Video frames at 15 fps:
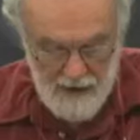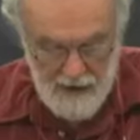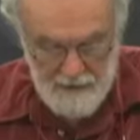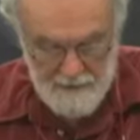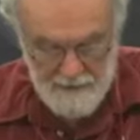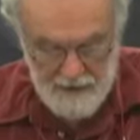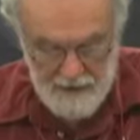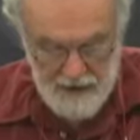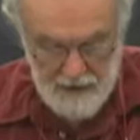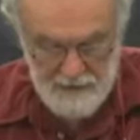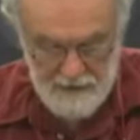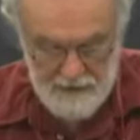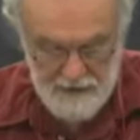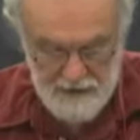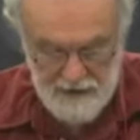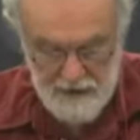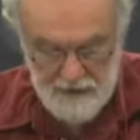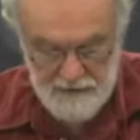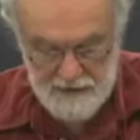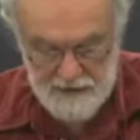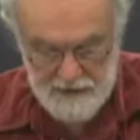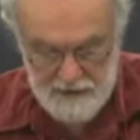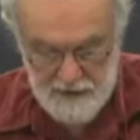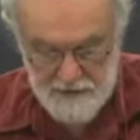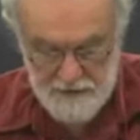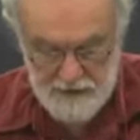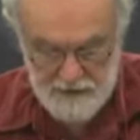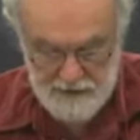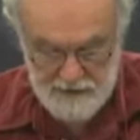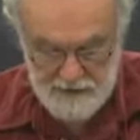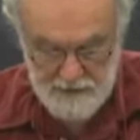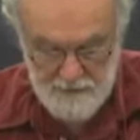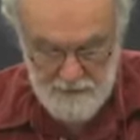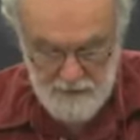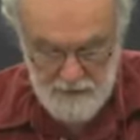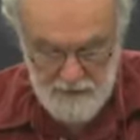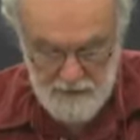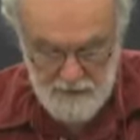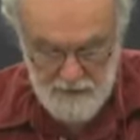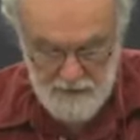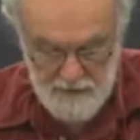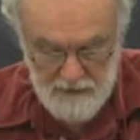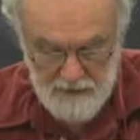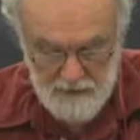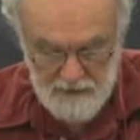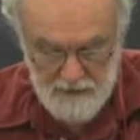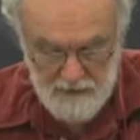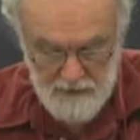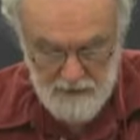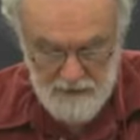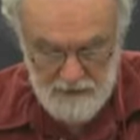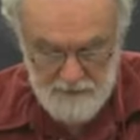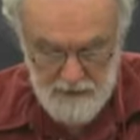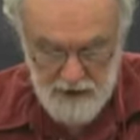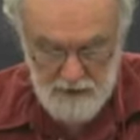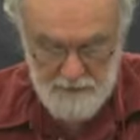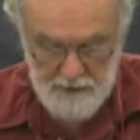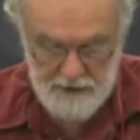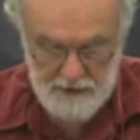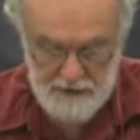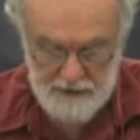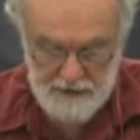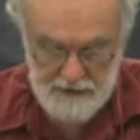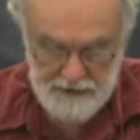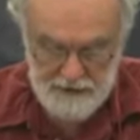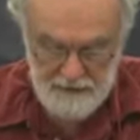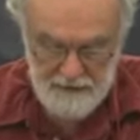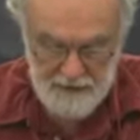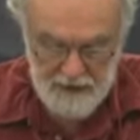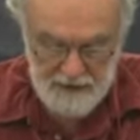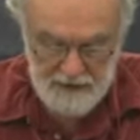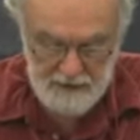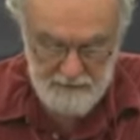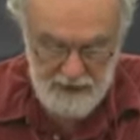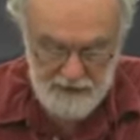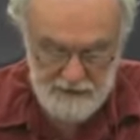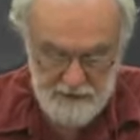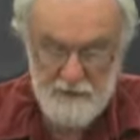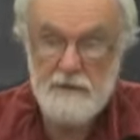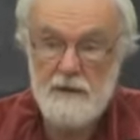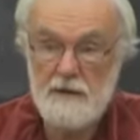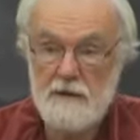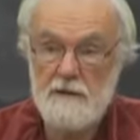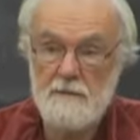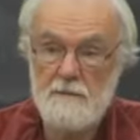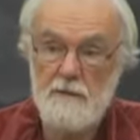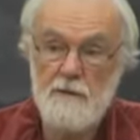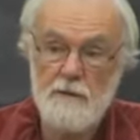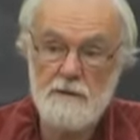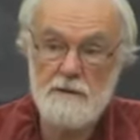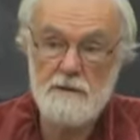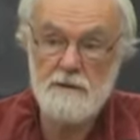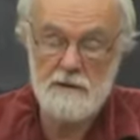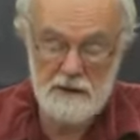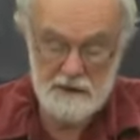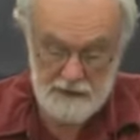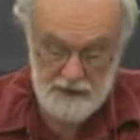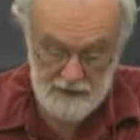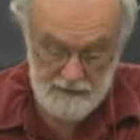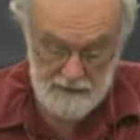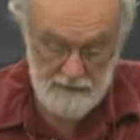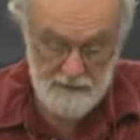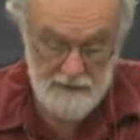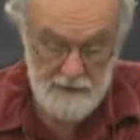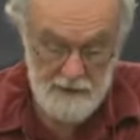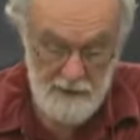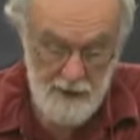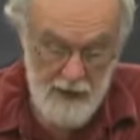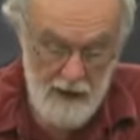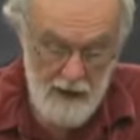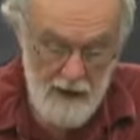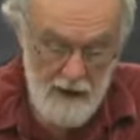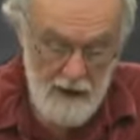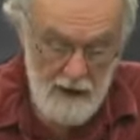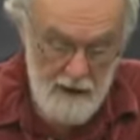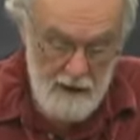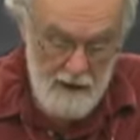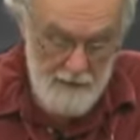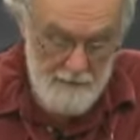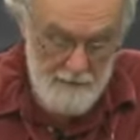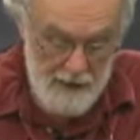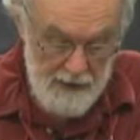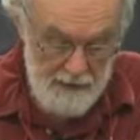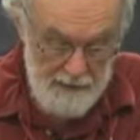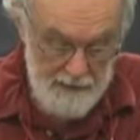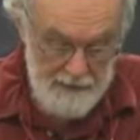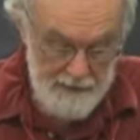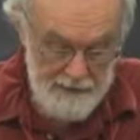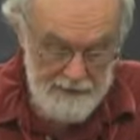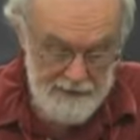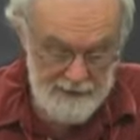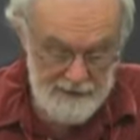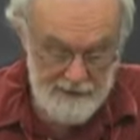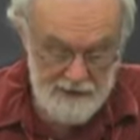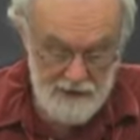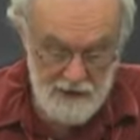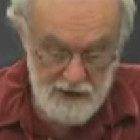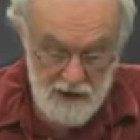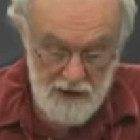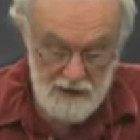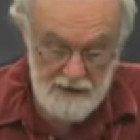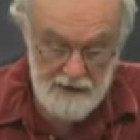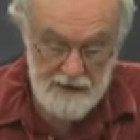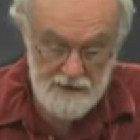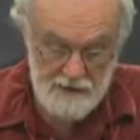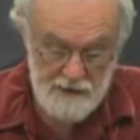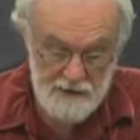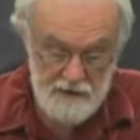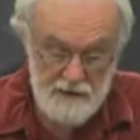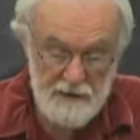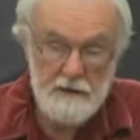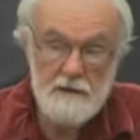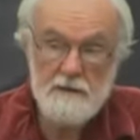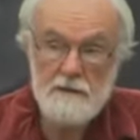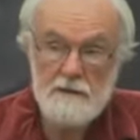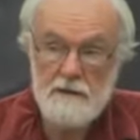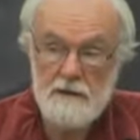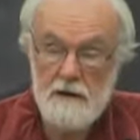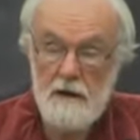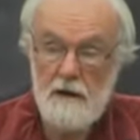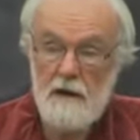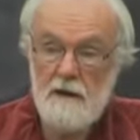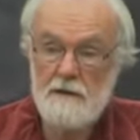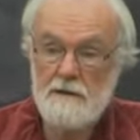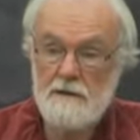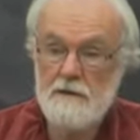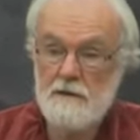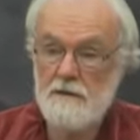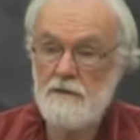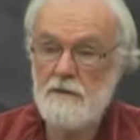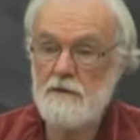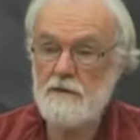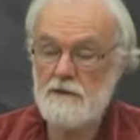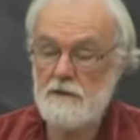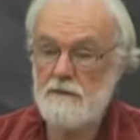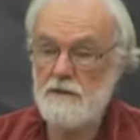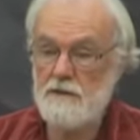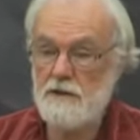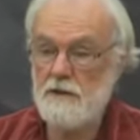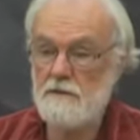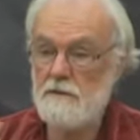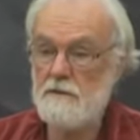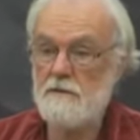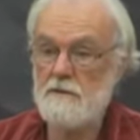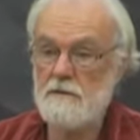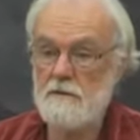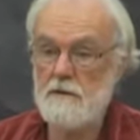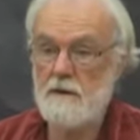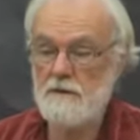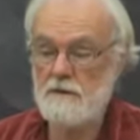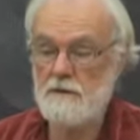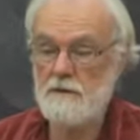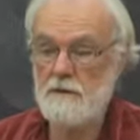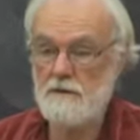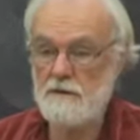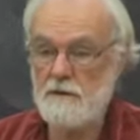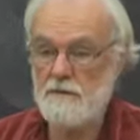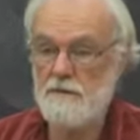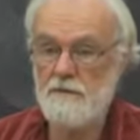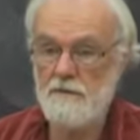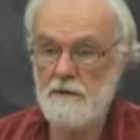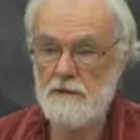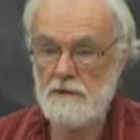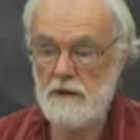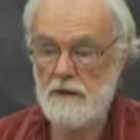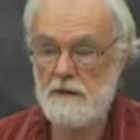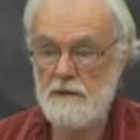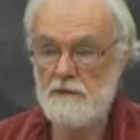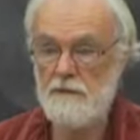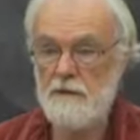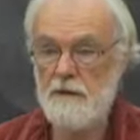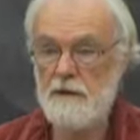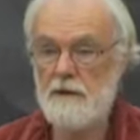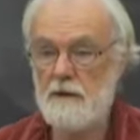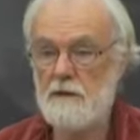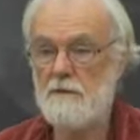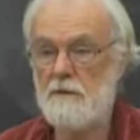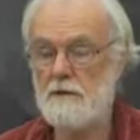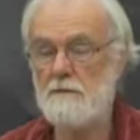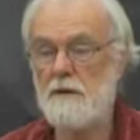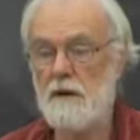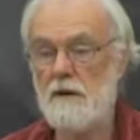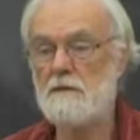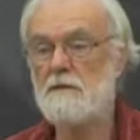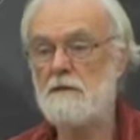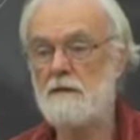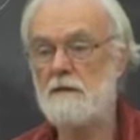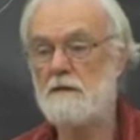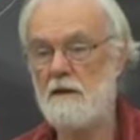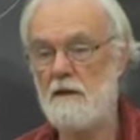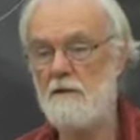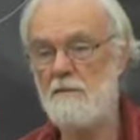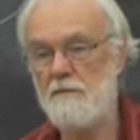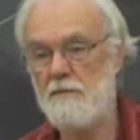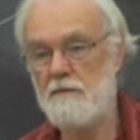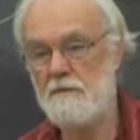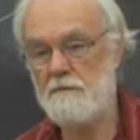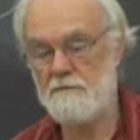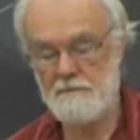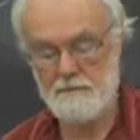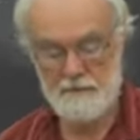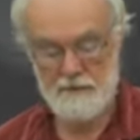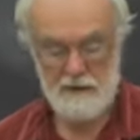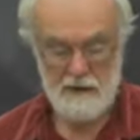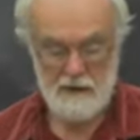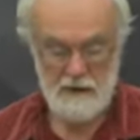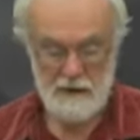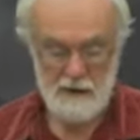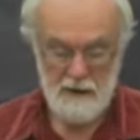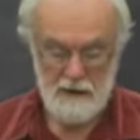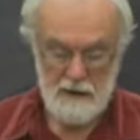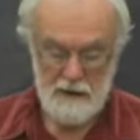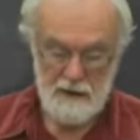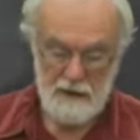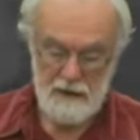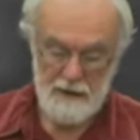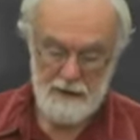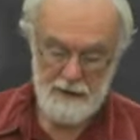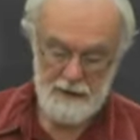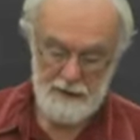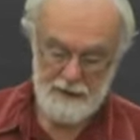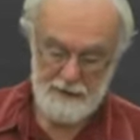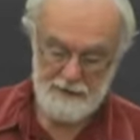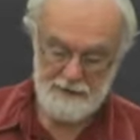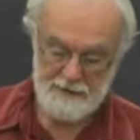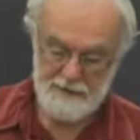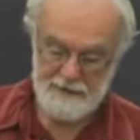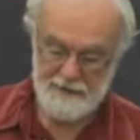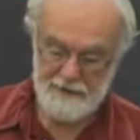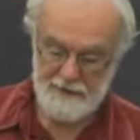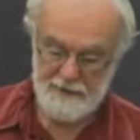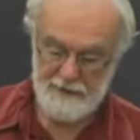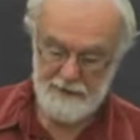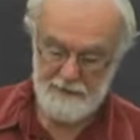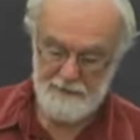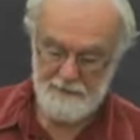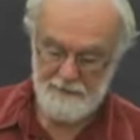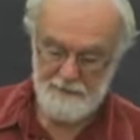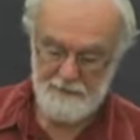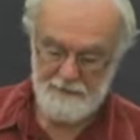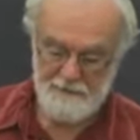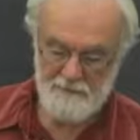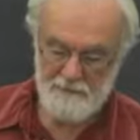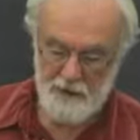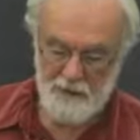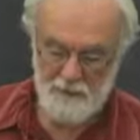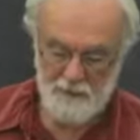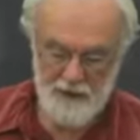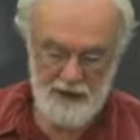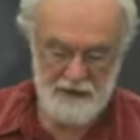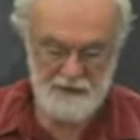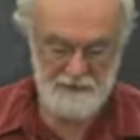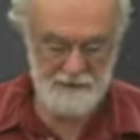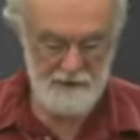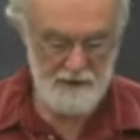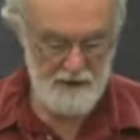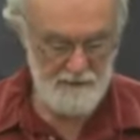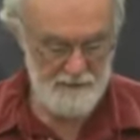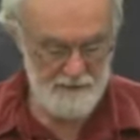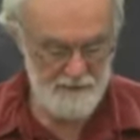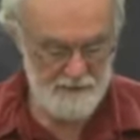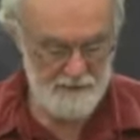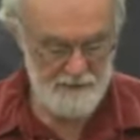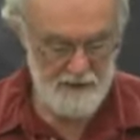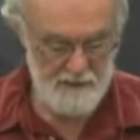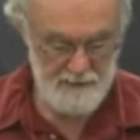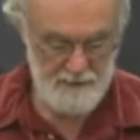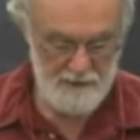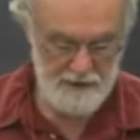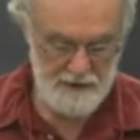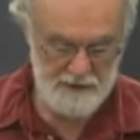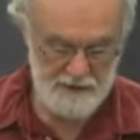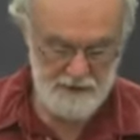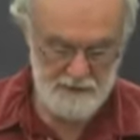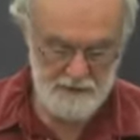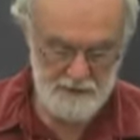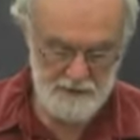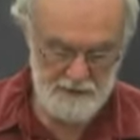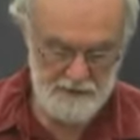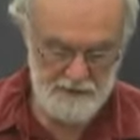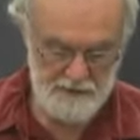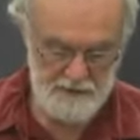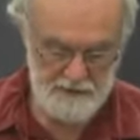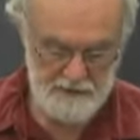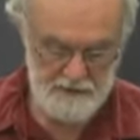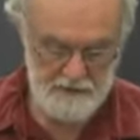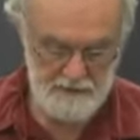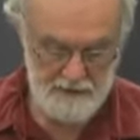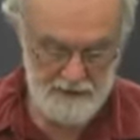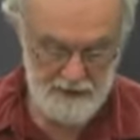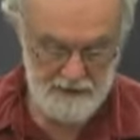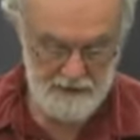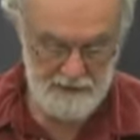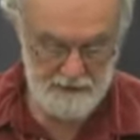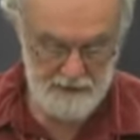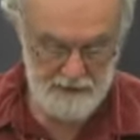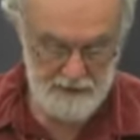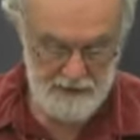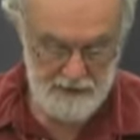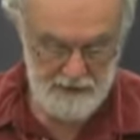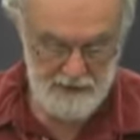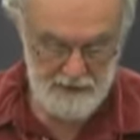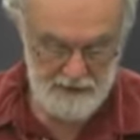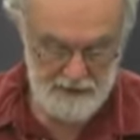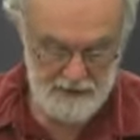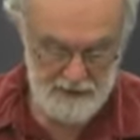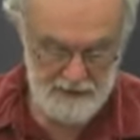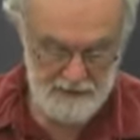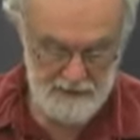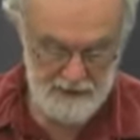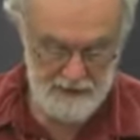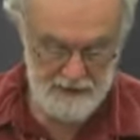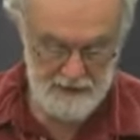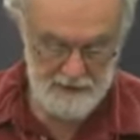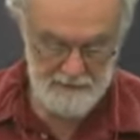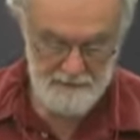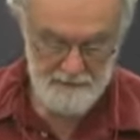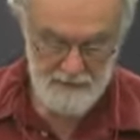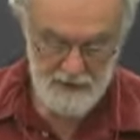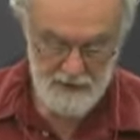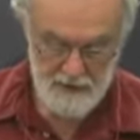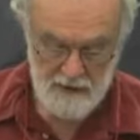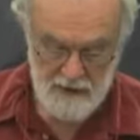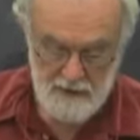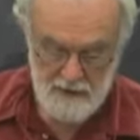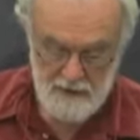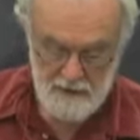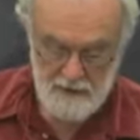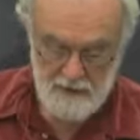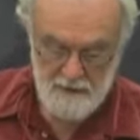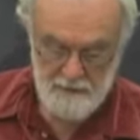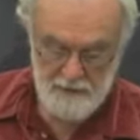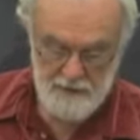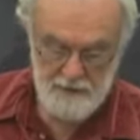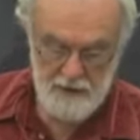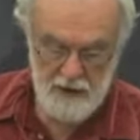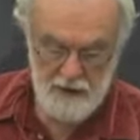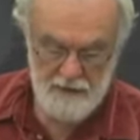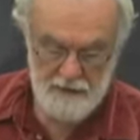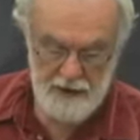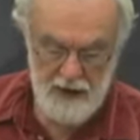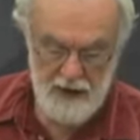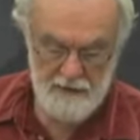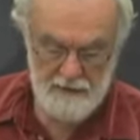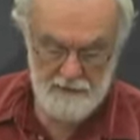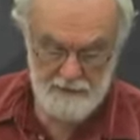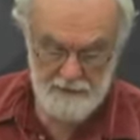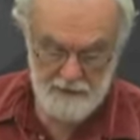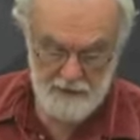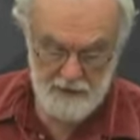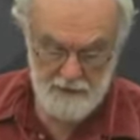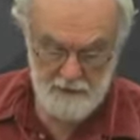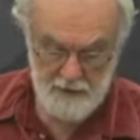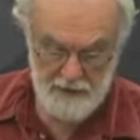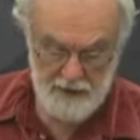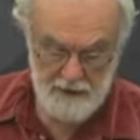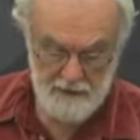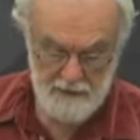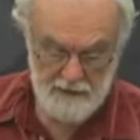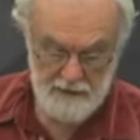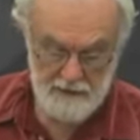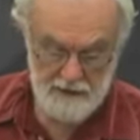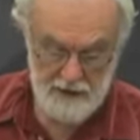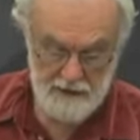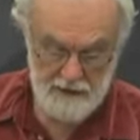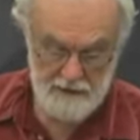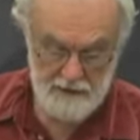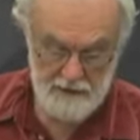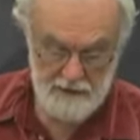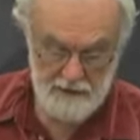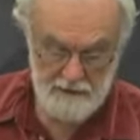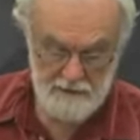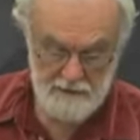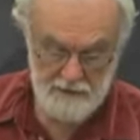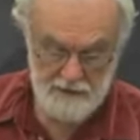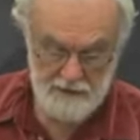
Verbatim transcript: have an undeserved significance in, in, in, to what, in my opinion, is in fact a matter of little importance, says Engels. But this does not actually deny the significance of the general no notion of setting free. In other words, Marx's example uh, is um, problematic for a number of, number of reasons, which we'll, we'll, we'll get to in, in a minute. Um, but if you go to the end of, of what Engels says here on